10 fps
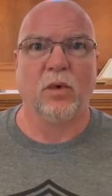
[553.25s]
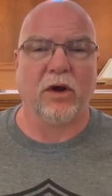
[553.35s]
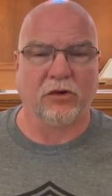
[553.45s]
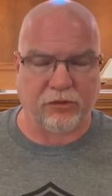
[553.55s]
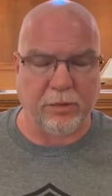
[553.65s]

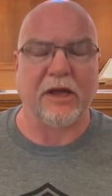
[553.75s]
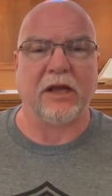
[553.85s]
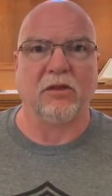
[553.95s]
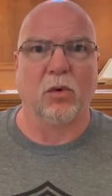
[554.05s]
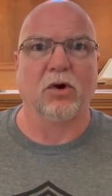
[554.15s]
We are
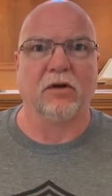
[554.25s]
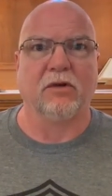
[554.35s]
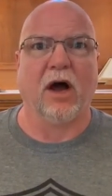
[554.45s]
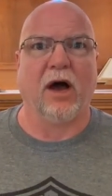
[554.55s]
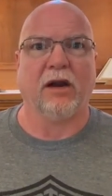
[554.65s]
speaking the word
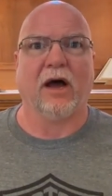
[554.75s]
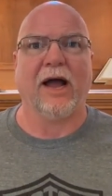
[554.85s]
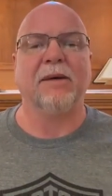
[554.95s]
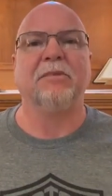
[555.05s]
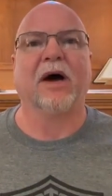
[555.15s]
of God.
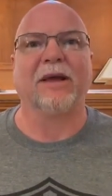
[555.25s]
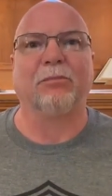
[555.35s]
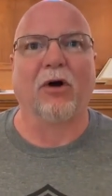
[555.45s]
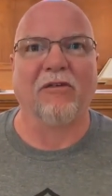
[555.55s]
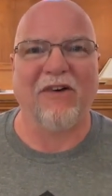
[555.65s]
I am not a
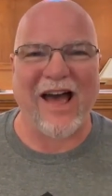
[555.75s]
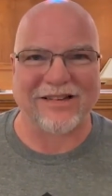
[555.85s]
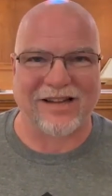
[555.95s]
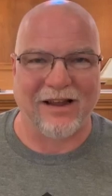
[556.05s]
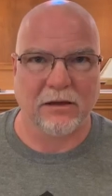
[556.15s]

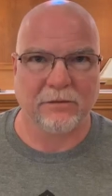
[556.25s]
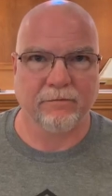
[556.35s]
prophet